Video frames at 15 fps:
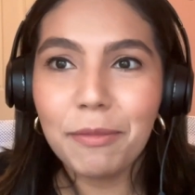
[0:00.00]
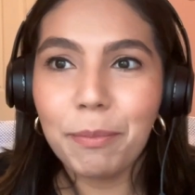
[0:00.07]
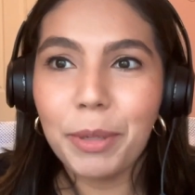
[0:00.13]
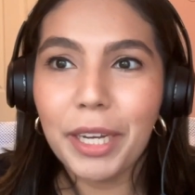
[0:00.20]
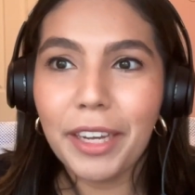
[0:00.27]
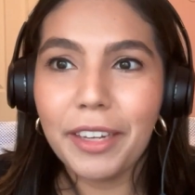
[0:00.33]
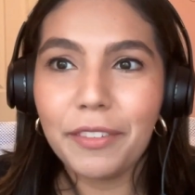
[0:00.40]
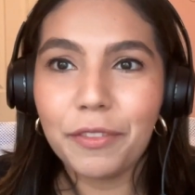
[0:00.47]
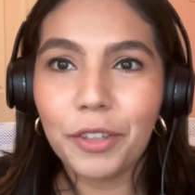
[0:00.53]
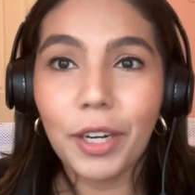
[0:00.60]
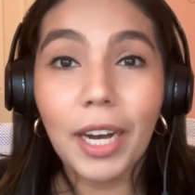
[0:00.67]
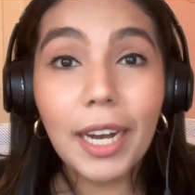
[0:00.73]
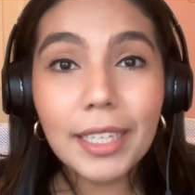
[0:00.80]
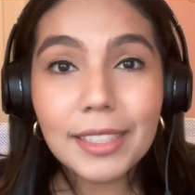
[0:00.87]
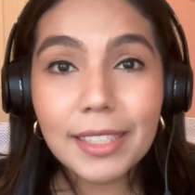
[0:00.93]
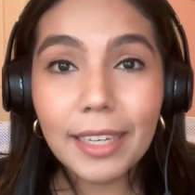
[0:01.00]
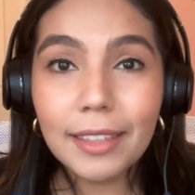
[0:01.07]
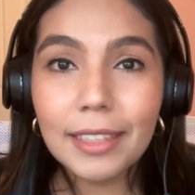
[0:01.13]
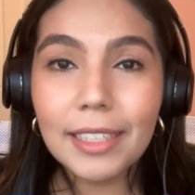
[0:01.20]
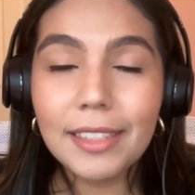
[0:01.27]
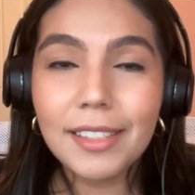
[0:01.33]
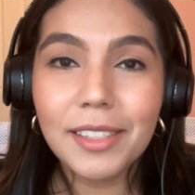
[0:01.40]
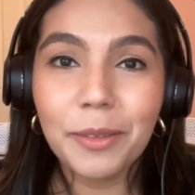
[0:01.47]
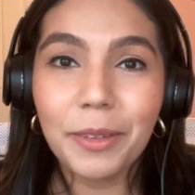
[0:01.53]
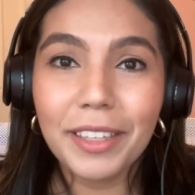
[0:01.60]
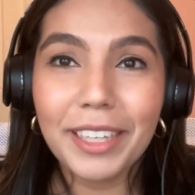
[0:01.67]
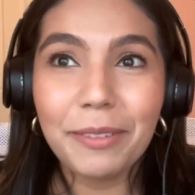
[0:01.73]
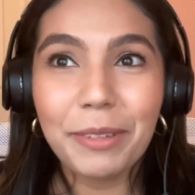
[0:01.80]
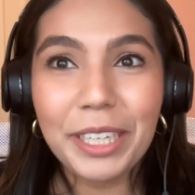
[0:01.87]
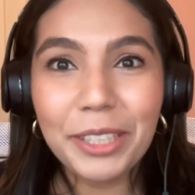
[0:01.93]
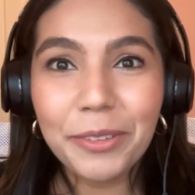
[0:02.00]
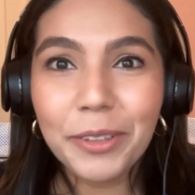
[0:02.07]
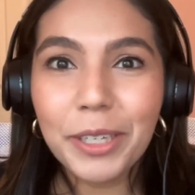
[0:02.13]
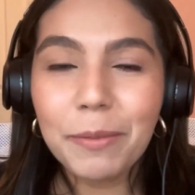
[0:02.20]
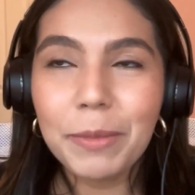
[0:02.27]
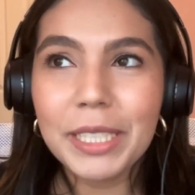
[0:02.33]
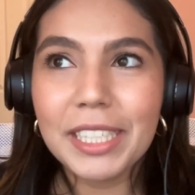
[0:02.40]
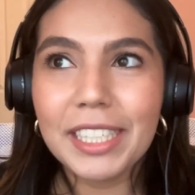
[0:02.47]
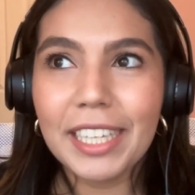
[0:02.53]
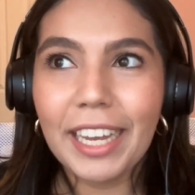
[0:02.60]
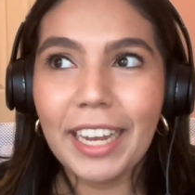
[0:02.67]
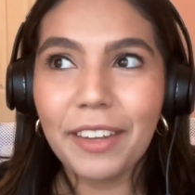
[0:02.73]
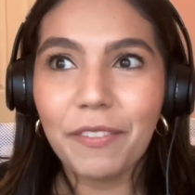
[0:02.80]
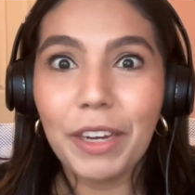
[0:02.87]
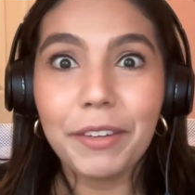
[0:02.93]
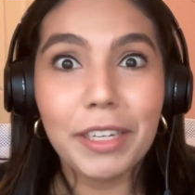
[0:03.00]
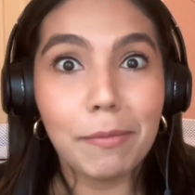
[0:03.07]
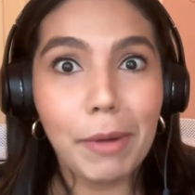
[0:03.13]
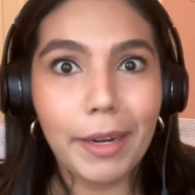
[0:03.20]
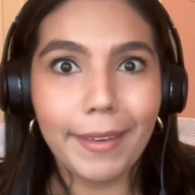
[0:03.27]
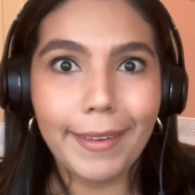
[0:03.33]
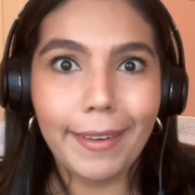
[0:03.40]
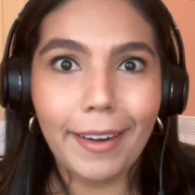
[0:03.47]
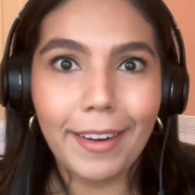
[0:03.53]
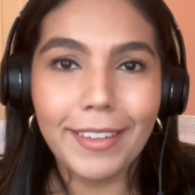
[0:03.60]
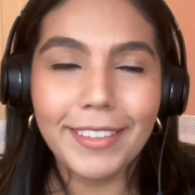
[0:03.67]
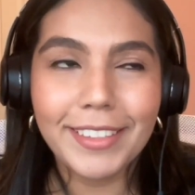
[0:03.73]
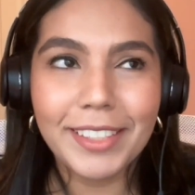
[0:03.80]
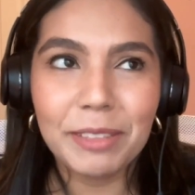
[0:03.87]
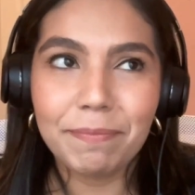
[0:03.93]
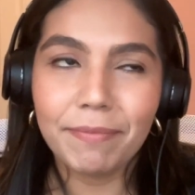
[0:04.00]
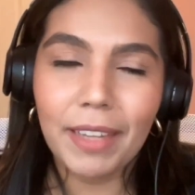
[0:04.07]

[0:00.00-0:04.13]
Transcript: But for us, at least the way that we grew up, it's like very Americanized.